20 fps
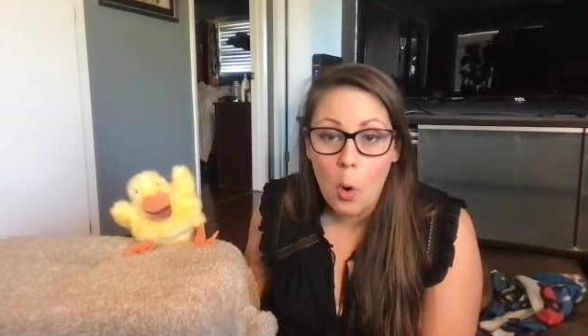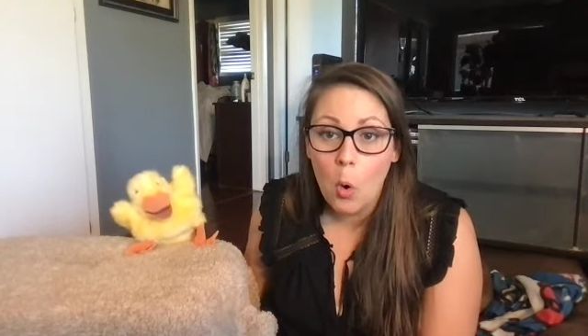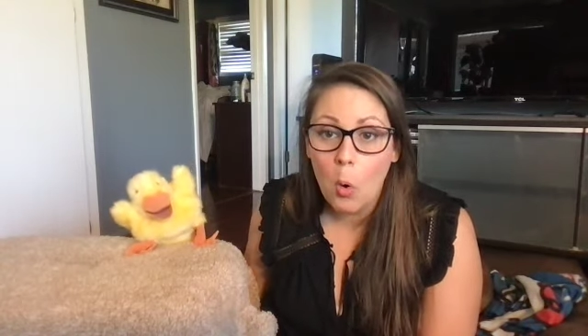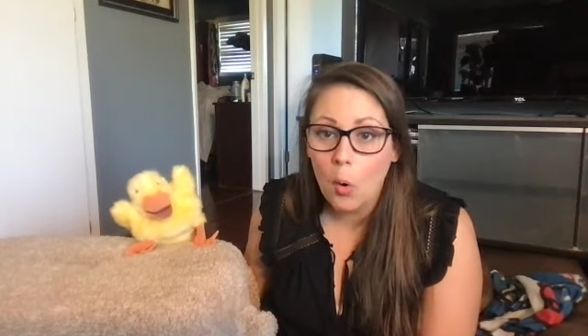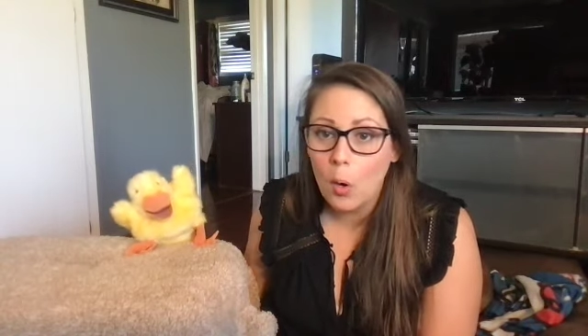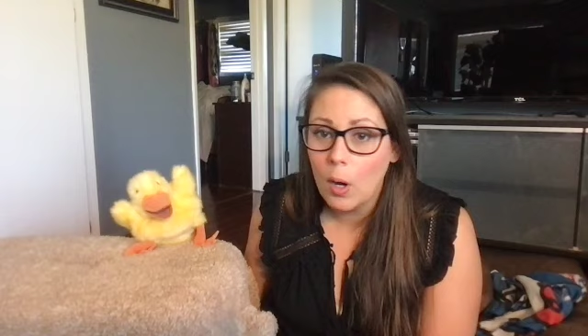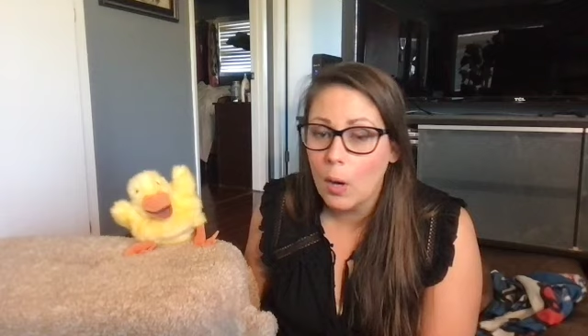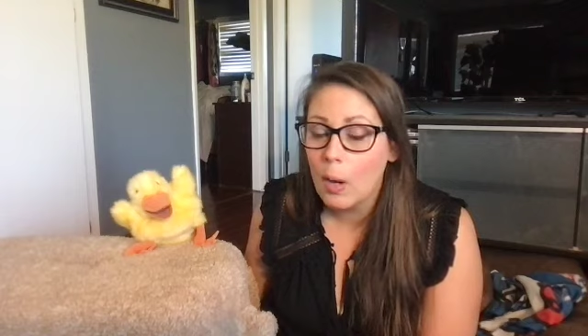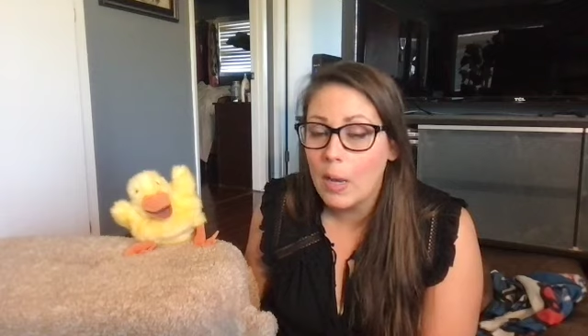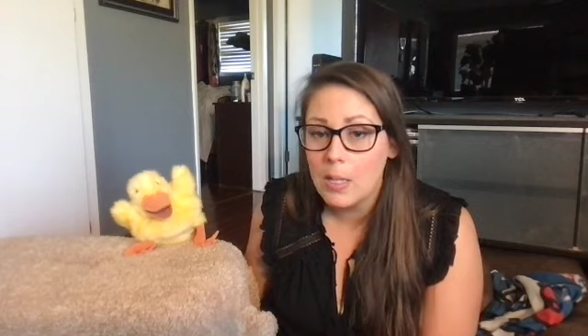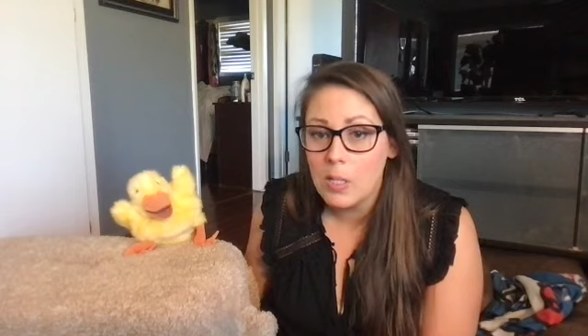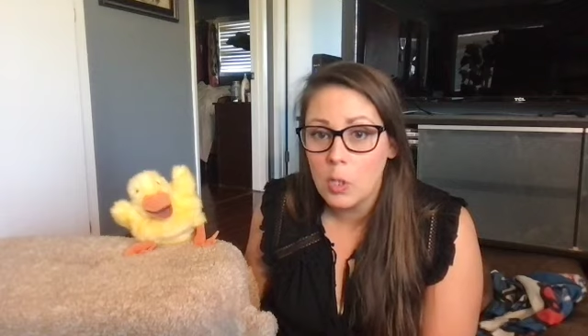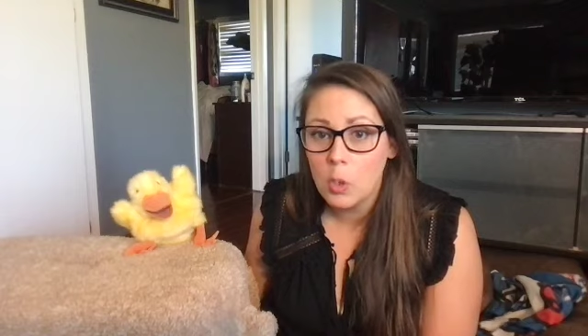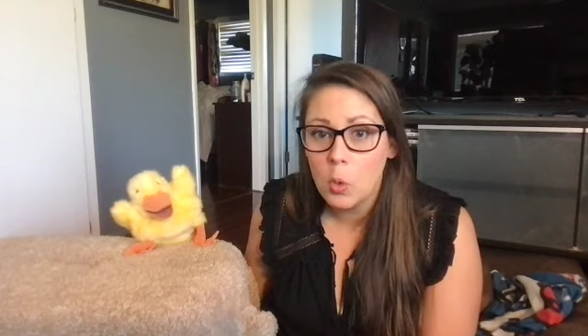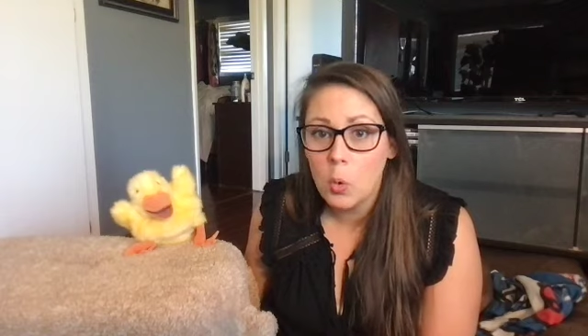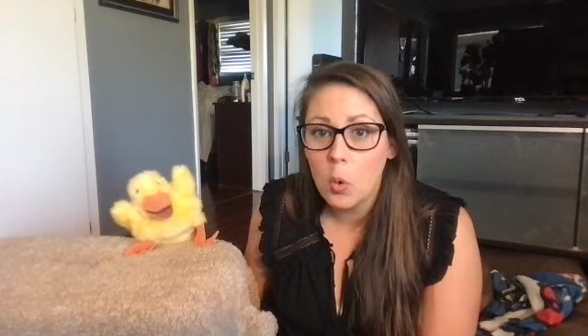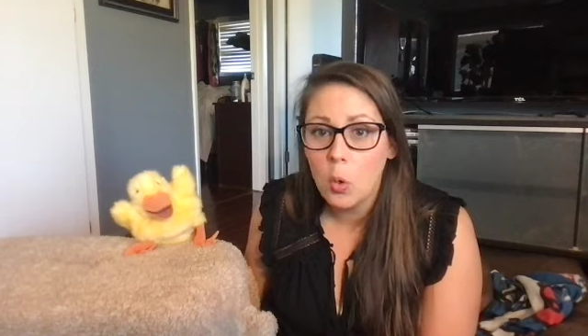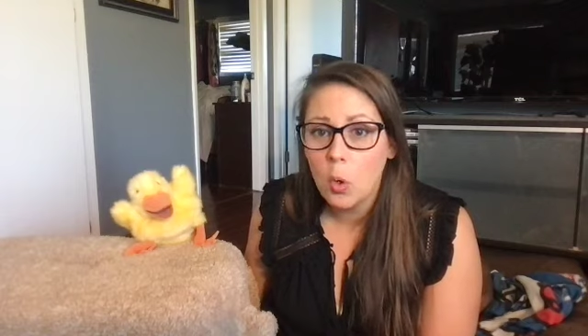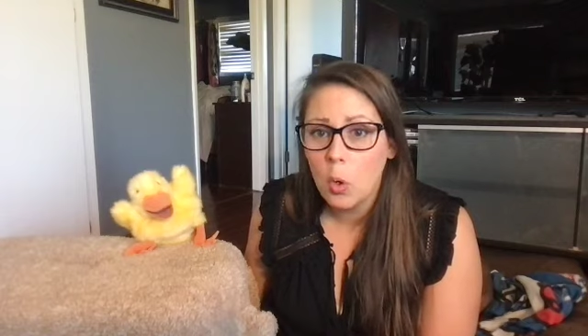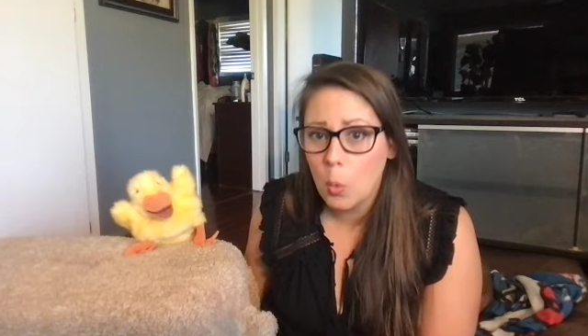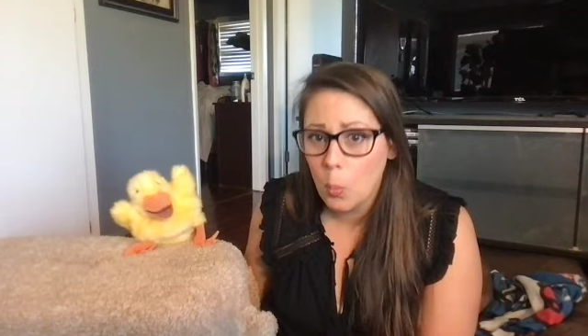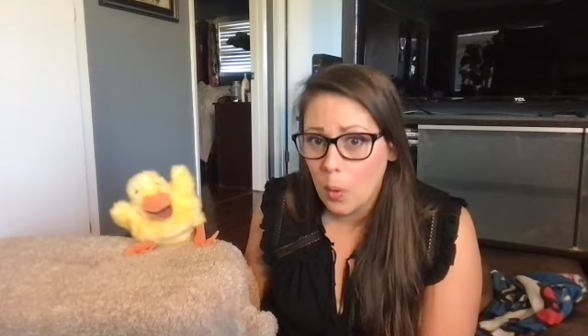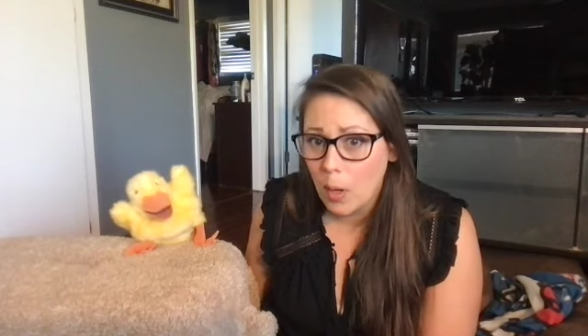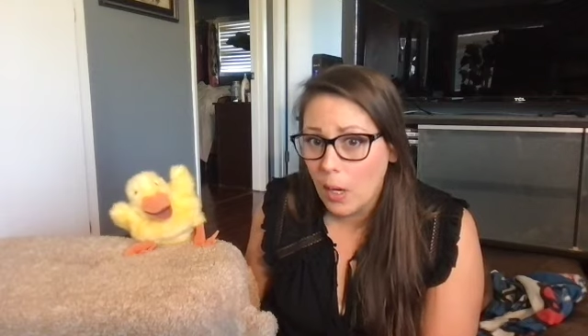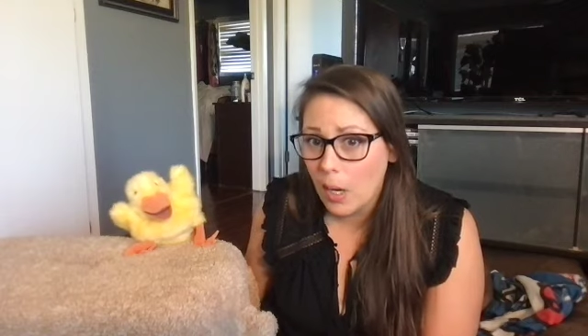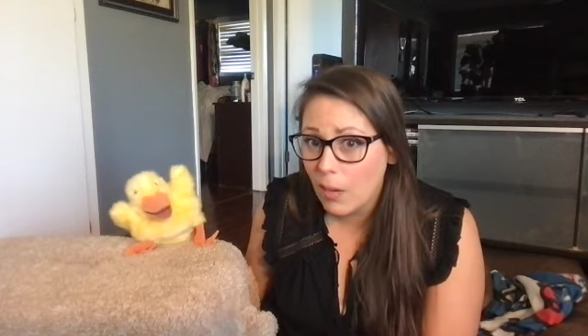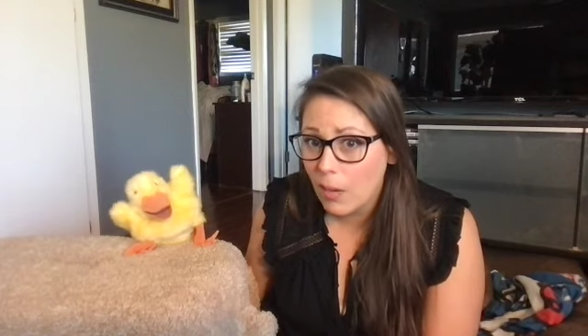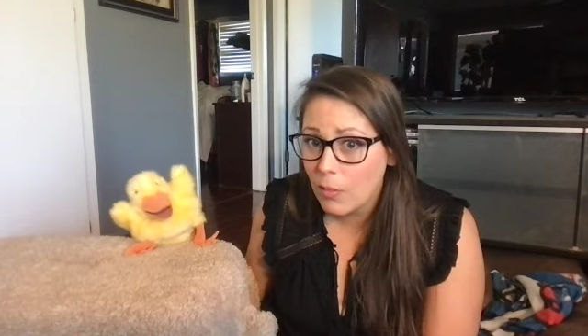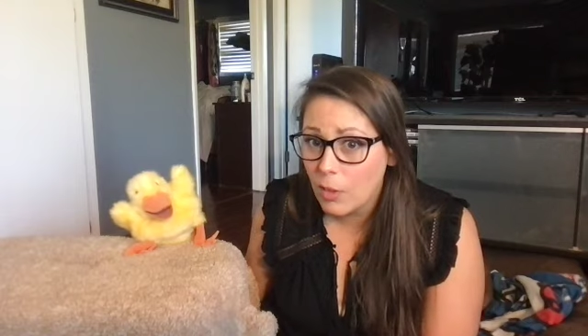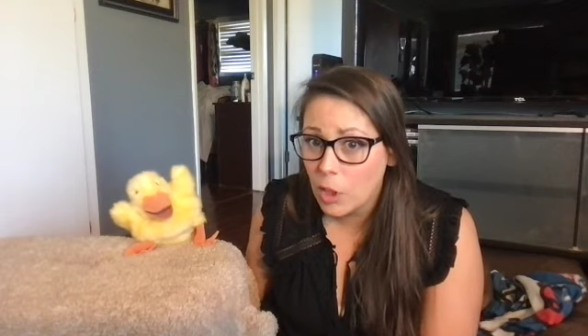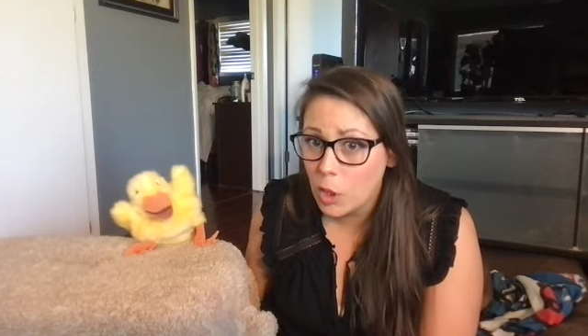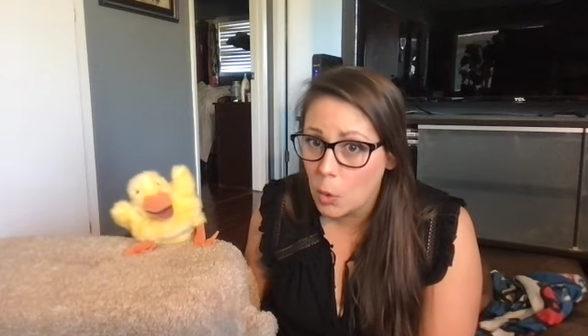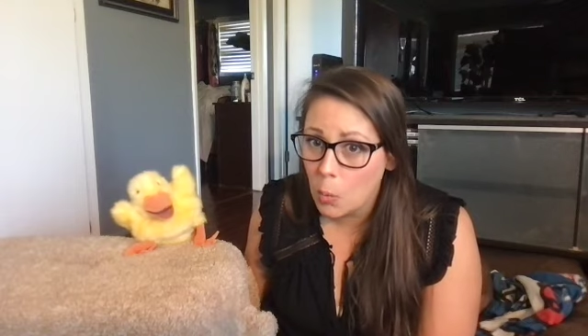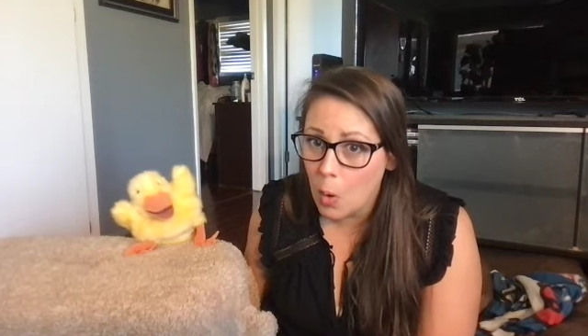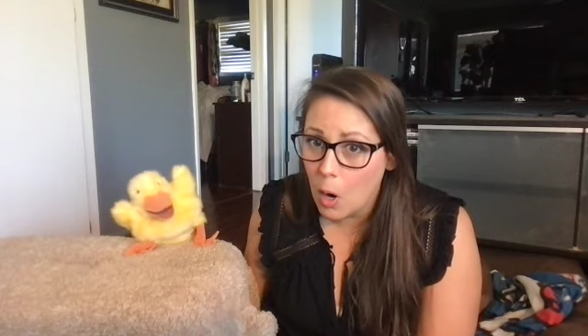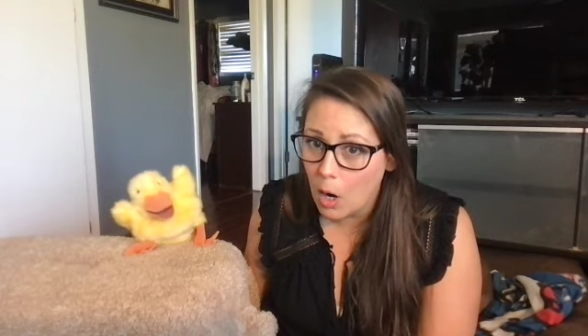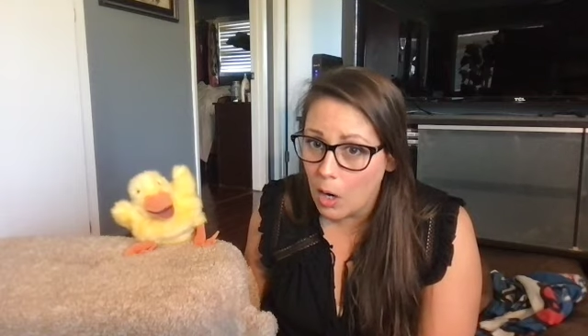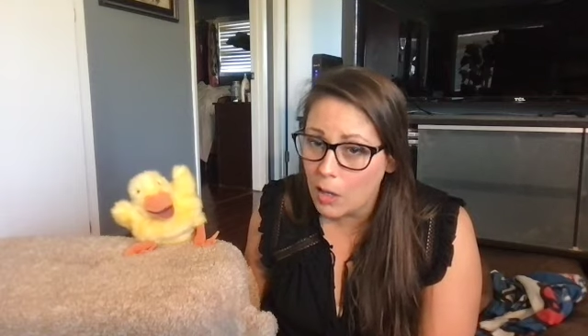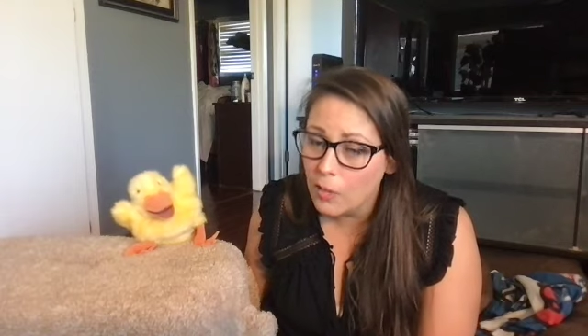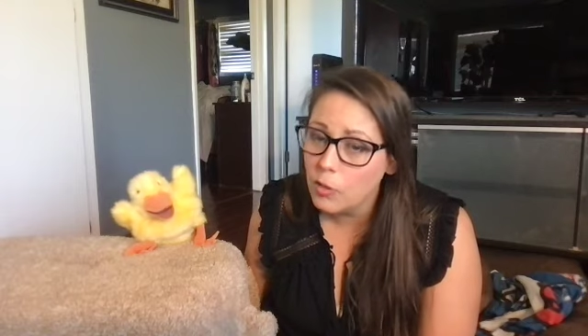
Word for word: or at school or wherever you are.